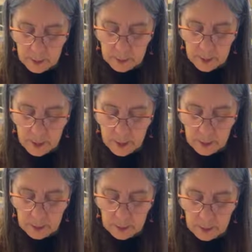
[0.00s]
Gonna
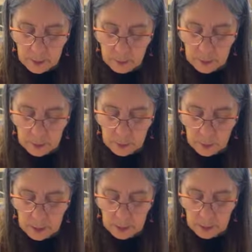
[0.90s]
kind of get in
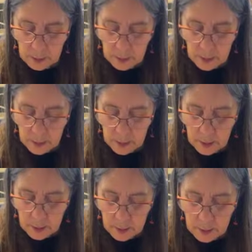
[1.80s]
between.
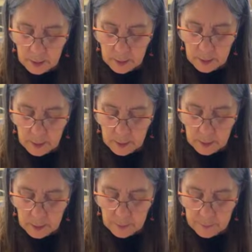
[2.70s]

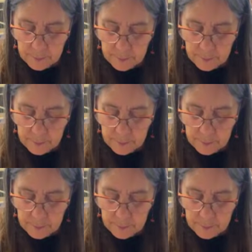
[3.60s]
All